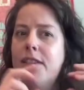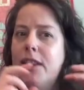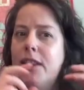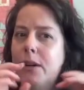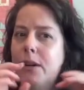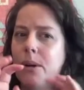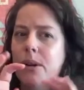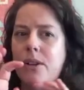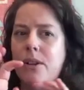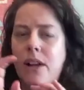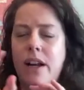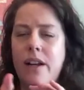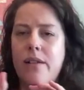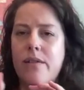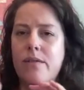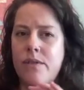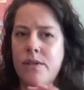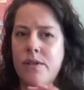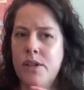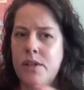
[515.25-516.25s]
there were a lot
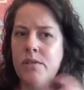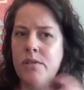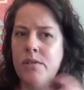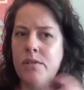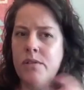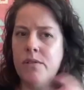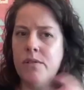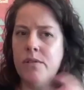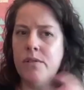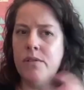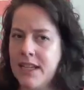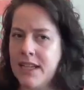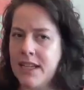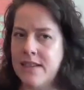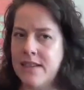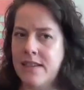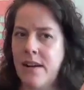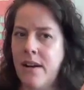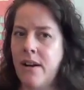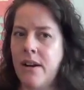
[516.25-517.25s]
of new
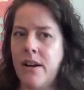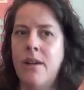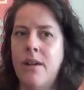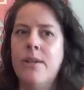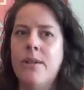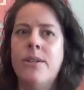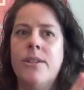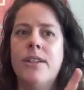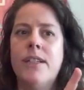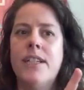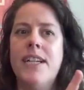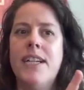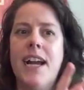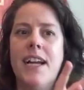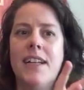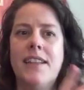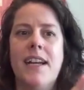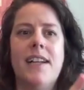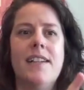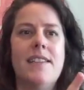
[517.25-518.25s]
Americans in our country
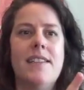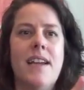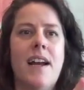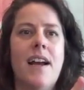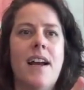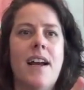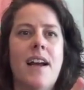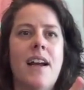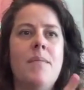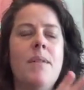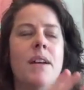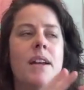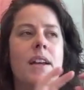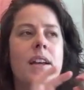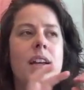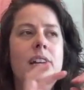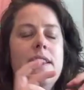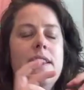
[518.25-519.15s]
at that time.